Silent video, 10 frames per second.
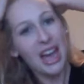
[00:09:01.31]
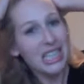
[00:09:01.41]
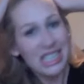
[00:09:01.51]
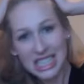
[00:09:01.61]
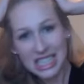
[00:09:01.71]

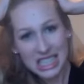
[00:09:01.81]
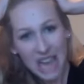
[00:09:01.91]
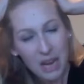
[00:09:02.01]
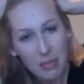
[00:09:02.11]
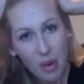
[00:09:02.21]
into these
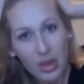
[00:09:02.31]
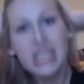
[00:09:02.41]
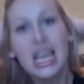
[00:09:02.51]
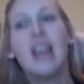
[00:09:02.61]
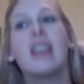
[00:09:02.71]
tight
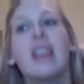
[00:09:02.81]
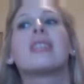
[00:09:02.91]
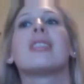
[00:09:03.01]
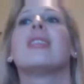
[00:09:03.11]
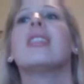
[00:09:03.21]

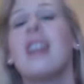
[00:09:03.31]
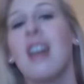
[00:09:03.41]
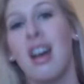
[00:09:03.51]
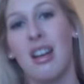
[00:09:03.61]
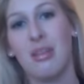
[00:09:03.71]
ponytails,
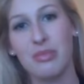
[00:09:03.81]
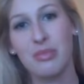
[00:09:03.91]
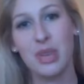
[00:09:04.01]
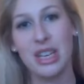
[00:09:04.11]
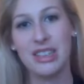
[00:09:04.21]
and
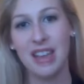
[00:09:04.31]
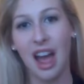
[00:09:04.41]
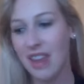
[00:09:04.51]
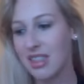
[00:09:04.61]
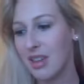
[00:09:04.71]
we
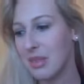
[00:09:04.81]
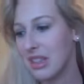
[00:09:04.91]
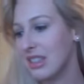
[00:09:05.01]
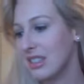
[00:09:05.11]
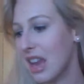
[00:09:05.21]
tie them
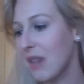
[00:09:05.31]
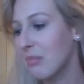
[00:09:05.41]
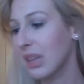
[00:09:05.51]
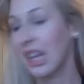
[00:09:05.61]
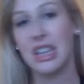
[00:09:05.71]
in the same
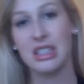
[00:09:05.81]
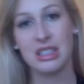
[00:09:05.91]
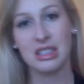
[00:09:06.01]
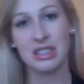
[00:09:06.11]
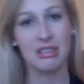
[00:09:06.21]
place
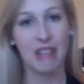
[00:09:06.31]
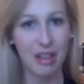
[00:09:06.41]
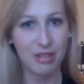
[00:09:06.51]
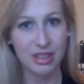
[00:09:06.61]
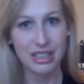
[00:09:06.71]

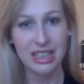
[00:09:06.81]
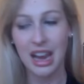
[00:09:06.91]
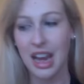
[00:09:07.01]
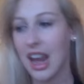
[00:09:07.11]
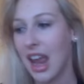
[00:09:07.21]
every
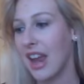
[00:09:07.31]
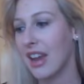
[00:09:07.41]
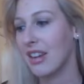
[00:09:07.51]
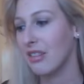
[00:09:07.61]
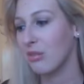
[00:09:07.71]
day,
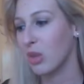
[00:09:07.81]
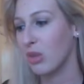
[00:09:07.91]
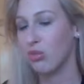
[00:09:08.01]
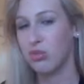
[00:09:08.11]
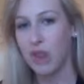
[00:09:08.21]
and
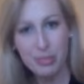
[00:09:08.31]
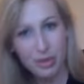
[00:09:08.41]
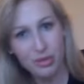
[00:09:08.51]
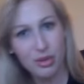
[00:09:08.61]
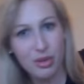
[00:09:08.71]
we rip
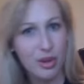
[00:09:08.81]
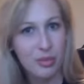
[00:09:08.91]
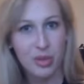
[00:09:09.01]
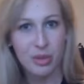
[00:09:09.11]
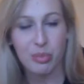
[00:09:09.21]
through
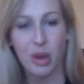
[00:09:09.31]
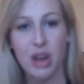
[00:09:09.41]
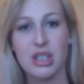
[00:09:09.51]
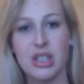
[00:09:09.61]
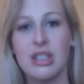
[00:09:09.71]
them with
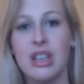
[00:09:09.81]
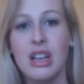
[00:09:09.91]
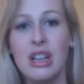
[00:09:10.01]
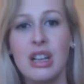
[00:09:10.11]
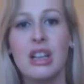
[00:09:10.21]
brushes.
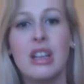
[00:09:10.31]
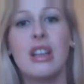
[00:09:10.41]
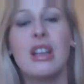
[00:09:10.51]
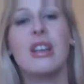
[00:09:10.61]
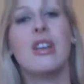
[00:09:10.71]

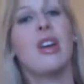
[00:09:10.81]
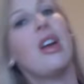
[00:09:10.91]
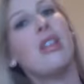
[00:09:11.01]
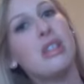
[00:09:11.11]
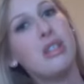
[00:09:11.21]
Your
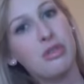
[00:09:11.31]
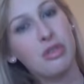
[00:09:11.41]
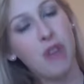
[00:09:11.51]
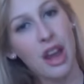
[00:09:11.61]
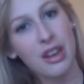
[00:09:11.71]
hair is your
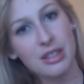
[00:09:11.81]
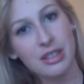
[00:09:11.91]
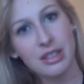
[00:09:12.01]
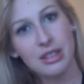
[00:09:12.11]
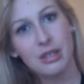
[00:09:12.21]
friend.
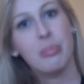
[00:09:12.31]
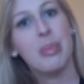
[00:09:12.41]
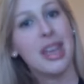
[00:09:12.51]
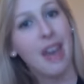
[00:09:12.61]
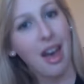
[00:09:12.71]

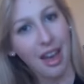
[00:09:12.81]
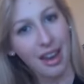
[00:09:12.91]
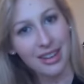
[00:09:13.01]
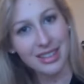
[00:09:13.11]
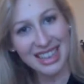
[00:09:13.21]
Be
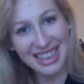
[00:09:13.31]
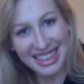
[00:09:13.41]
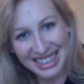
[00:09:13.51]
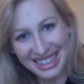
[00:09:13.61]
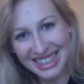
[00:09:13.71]
kind.
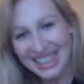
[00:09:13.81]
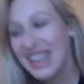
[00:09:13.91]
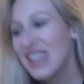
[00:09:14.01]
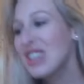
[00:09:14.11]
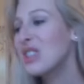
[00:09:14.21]

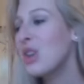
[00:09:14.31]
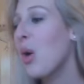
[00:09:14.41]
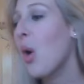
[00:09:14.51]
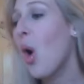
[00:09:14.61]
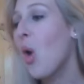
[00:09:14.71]

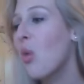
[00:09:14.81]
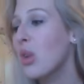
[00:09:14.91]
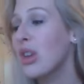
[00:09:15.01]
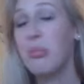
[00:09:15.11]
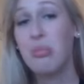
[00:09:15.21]
So
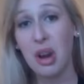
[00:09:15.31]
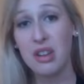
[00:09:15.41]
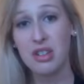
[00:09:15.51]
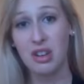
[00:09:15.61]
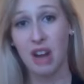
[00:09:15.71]
when you
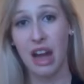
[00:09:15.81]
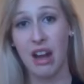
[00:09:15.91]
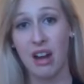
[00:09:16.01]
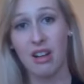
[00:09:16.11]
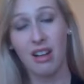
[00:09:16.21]
brush your
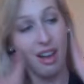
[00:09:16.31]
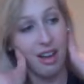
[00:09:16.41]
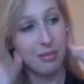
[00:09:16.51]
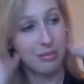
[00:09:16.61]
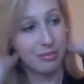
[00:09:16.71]
hair,
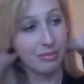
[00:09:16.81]
I'm